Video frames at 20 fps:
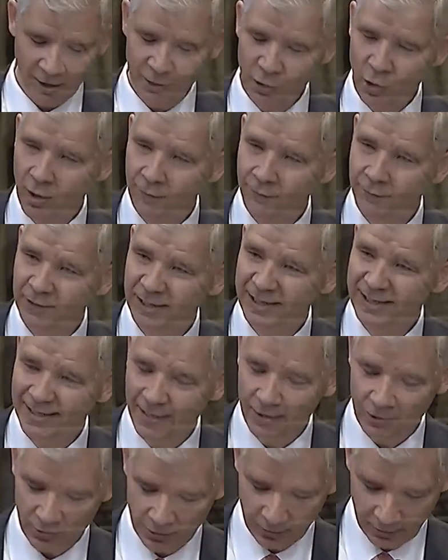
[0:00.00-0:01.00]
Unlawful
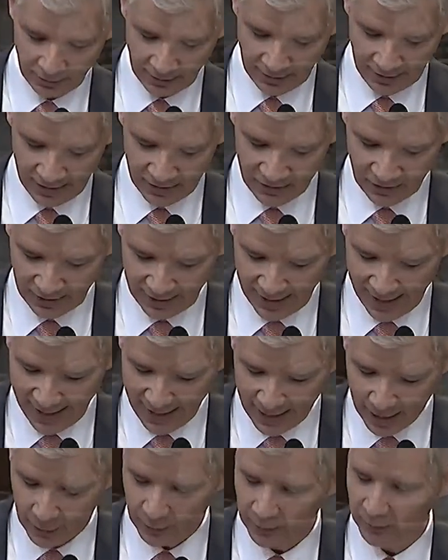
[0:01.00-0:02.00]
detention is
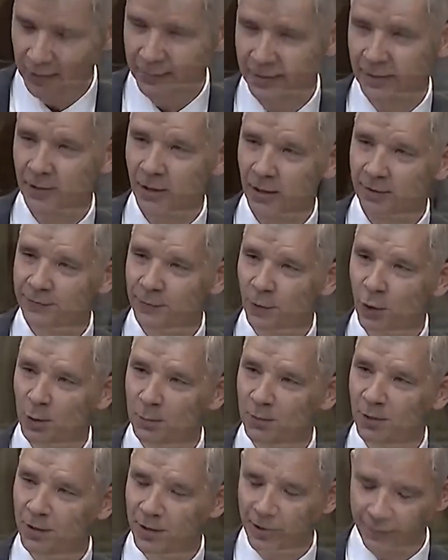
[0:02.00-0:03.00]
inherently a
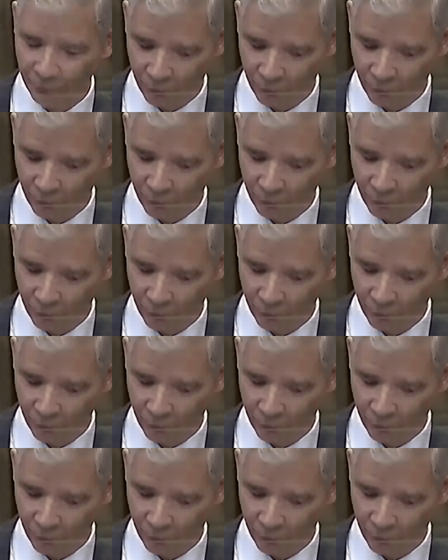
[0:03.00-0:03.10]
form of